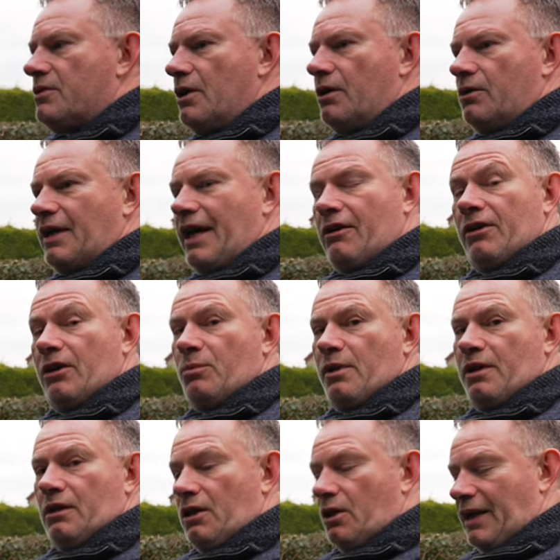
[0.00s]
So carrying on with
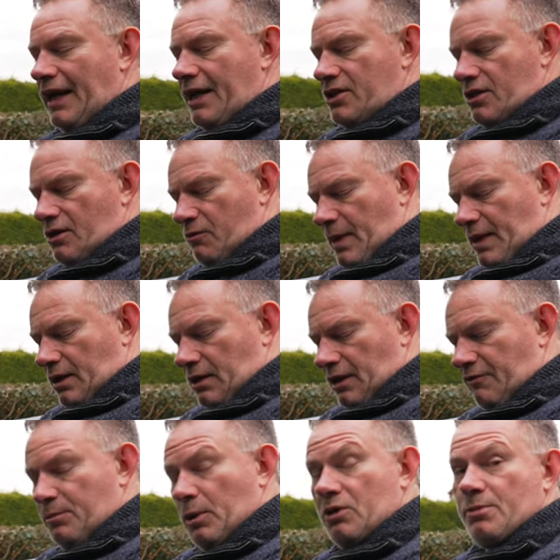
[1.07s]
the location of where the
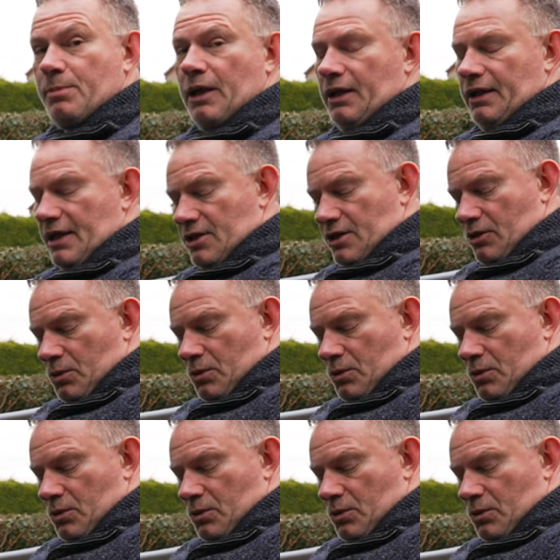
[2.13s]
glove box button is, you